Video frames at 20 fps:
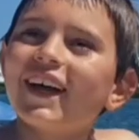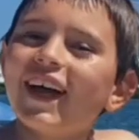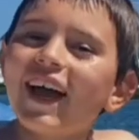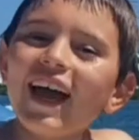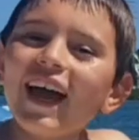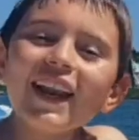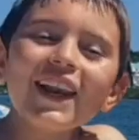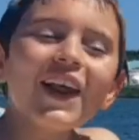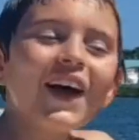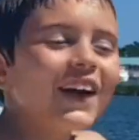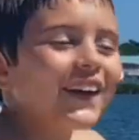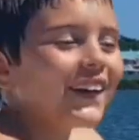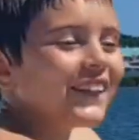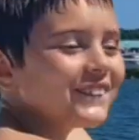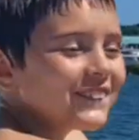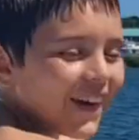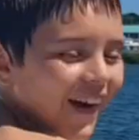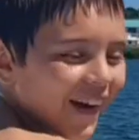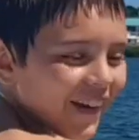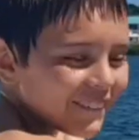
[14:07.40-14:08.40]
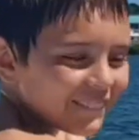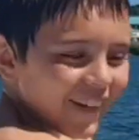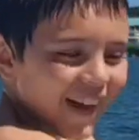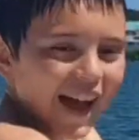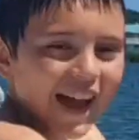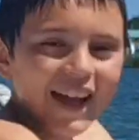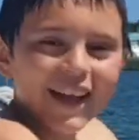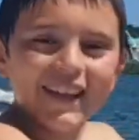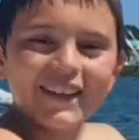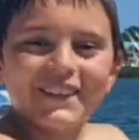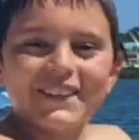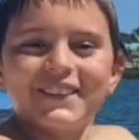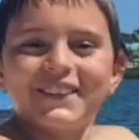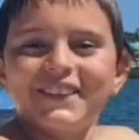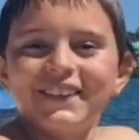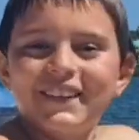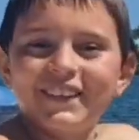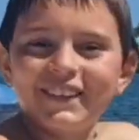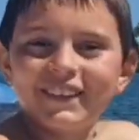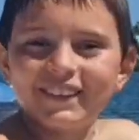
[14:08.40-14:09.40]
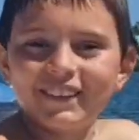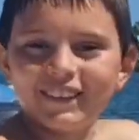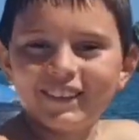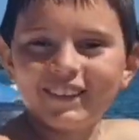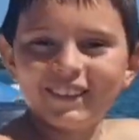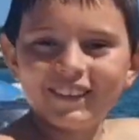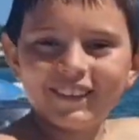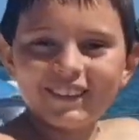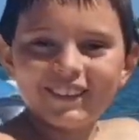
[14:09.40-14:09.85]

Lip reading: Hey, look, a mermaid. Where?